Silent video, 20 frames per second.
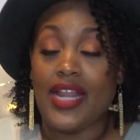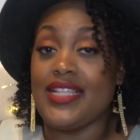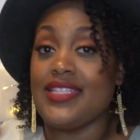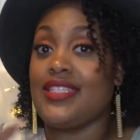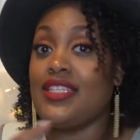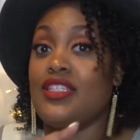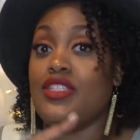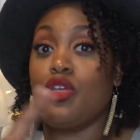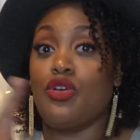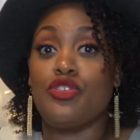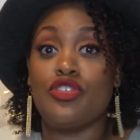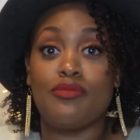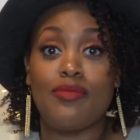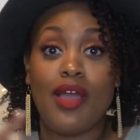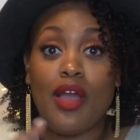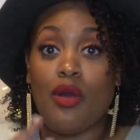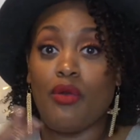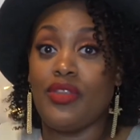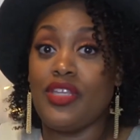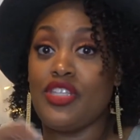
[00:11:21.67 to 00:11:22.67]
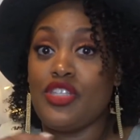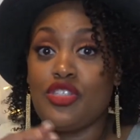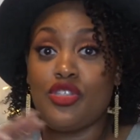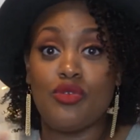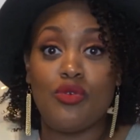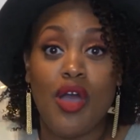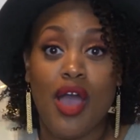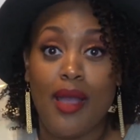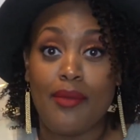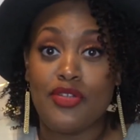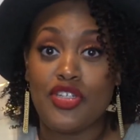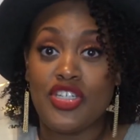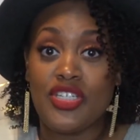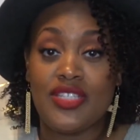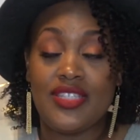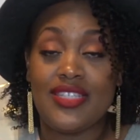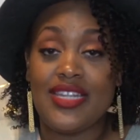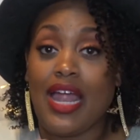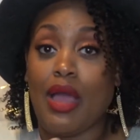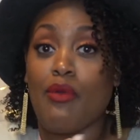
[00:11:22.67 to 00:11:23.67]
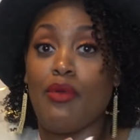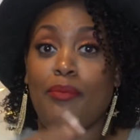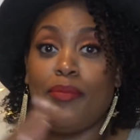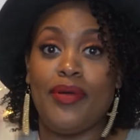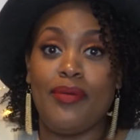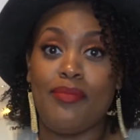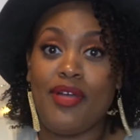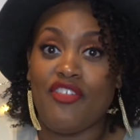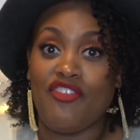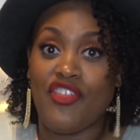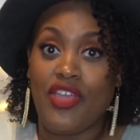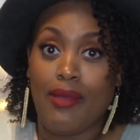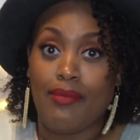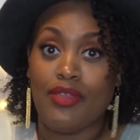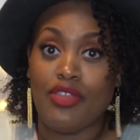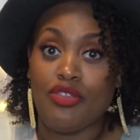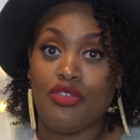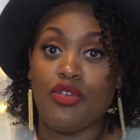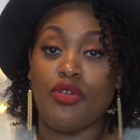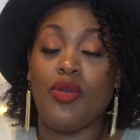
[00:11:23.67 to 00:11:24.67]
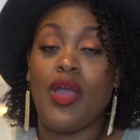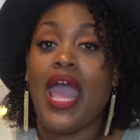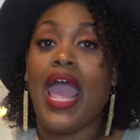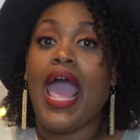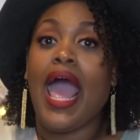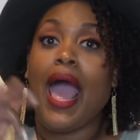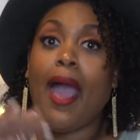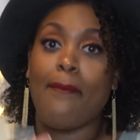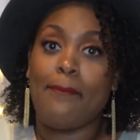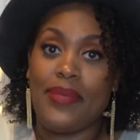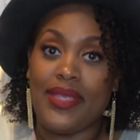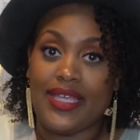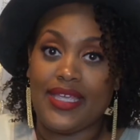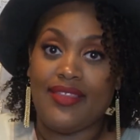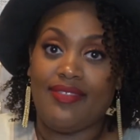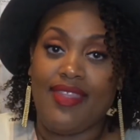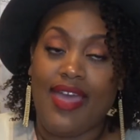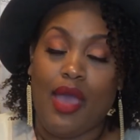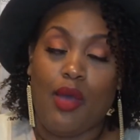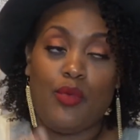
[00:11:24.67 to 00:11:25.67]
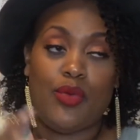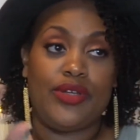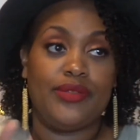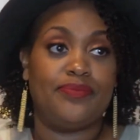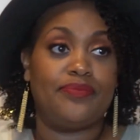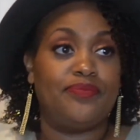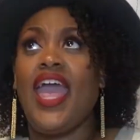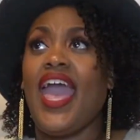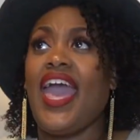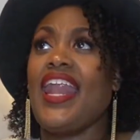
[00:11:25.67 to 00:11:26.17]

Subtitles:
And since those are my only two options that I would put my family through, I'm picking that one.